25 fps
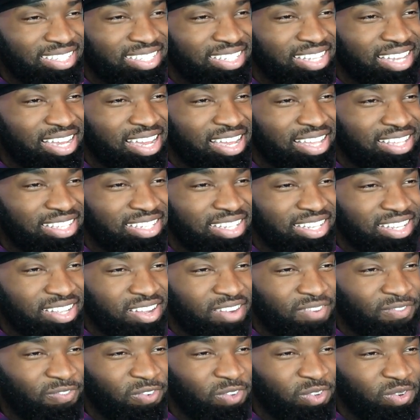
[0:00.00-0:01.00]
She got her
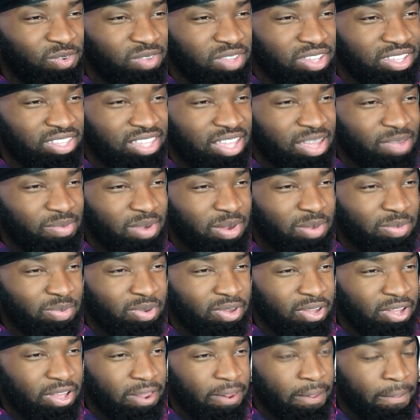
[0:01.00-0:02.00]
tongue out for you like that, my
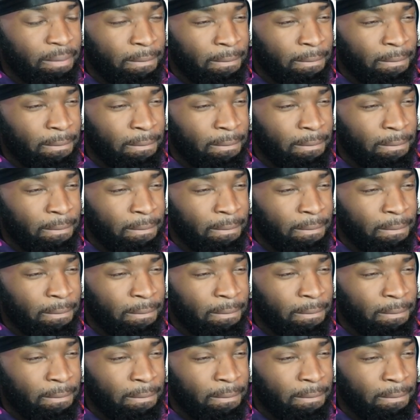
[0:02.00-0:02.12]
boy?